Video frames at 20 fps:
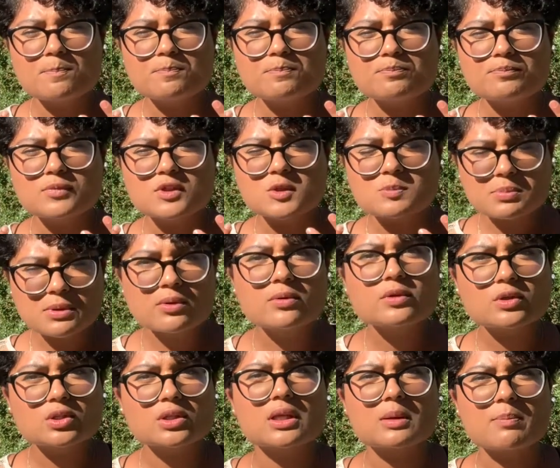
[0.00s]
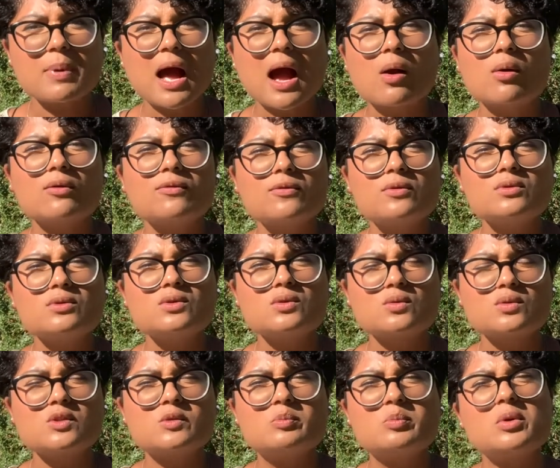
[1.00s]
spiritually powerful and so
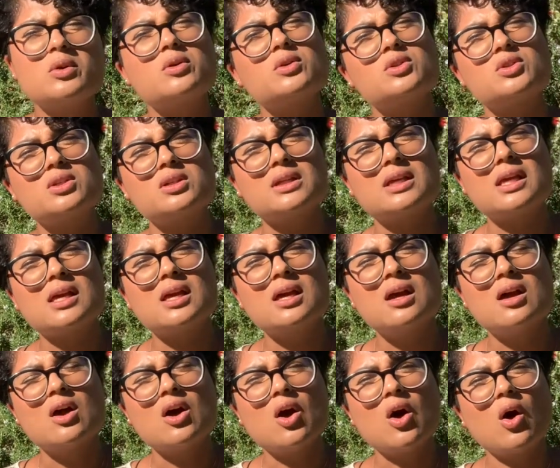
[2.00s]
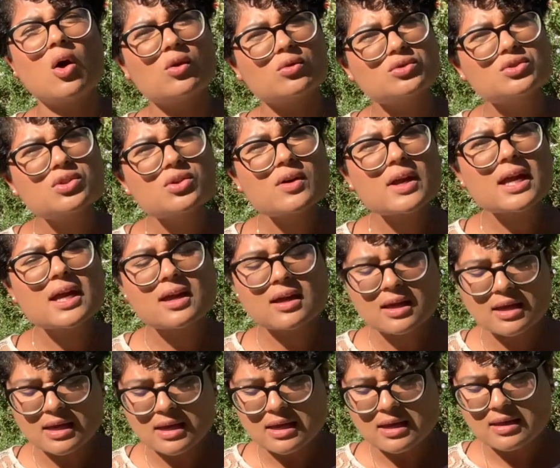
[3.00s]
spiritually altering
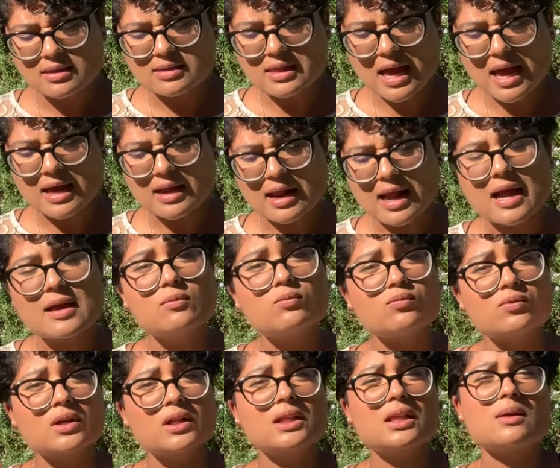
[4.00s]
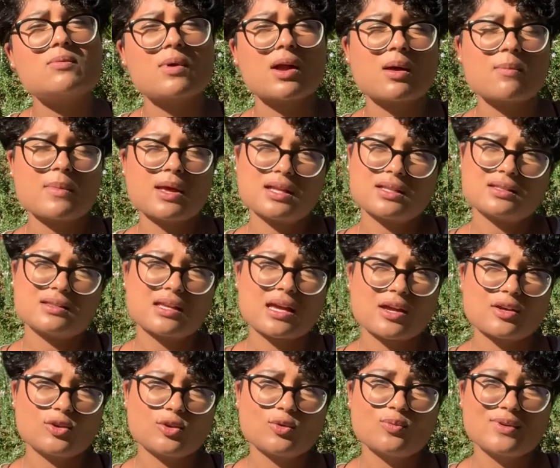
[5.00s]
that I really recommend
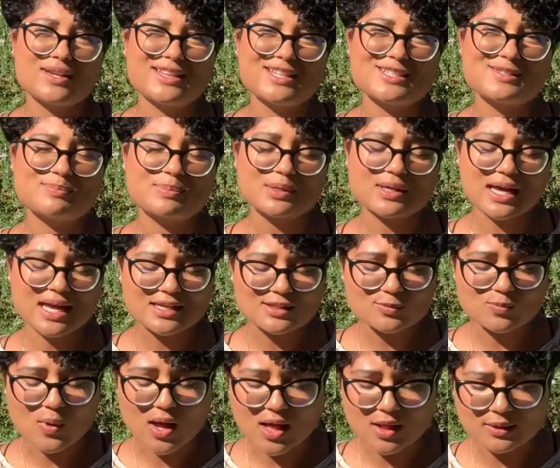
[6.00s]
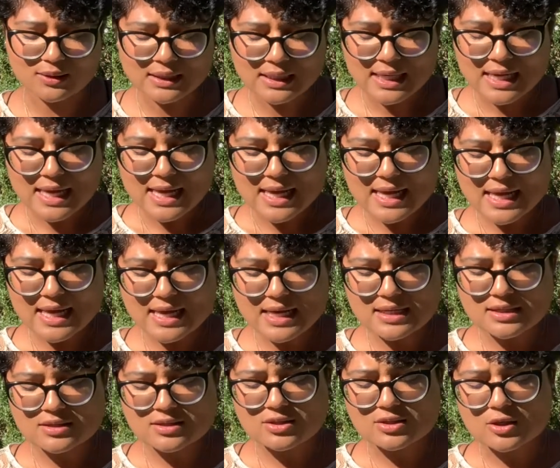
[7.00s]
that you read this book as well.
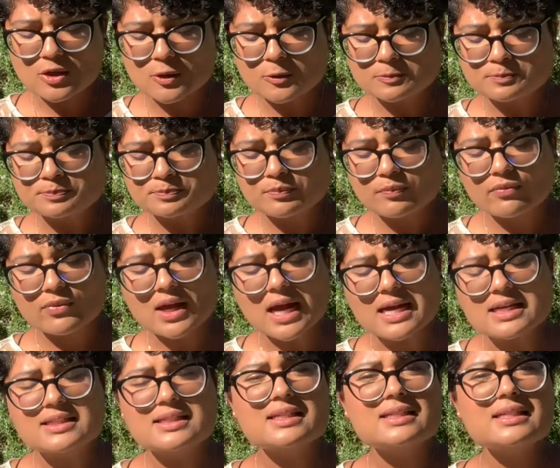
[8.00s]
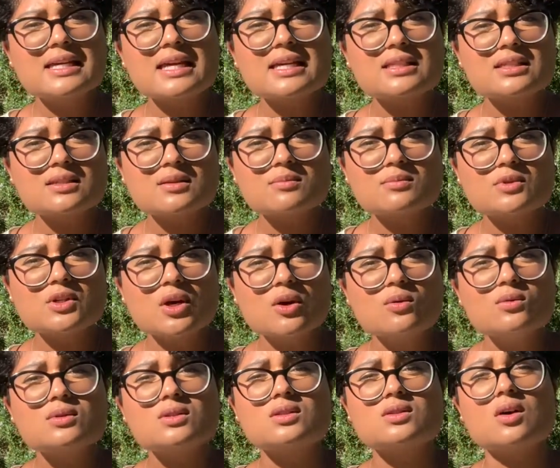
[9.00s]
And so I did take some
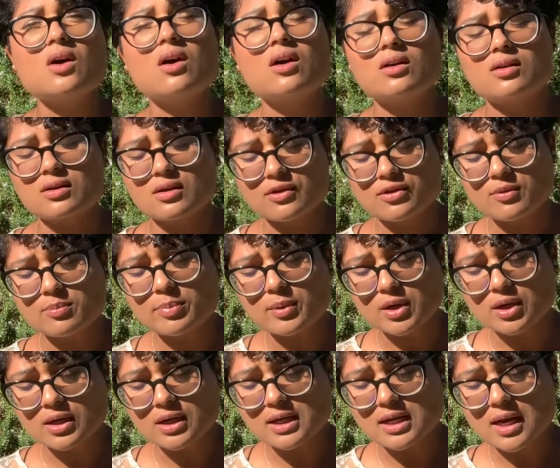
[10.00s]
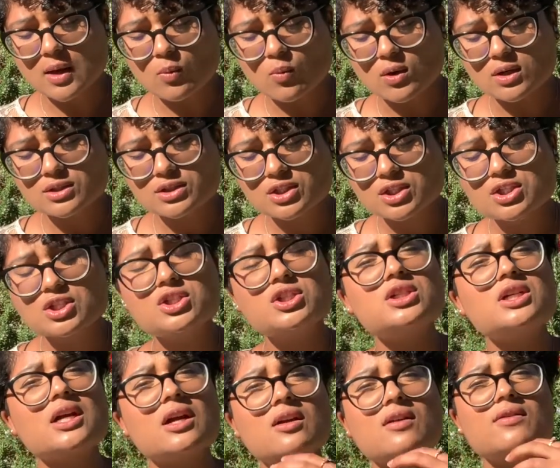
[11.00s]
notes on the book, and I want to
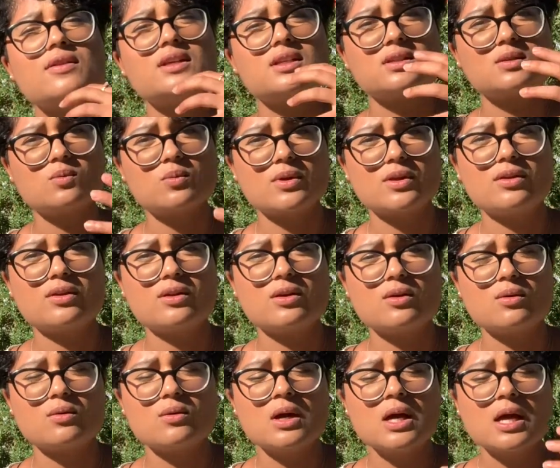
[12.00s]
share this with you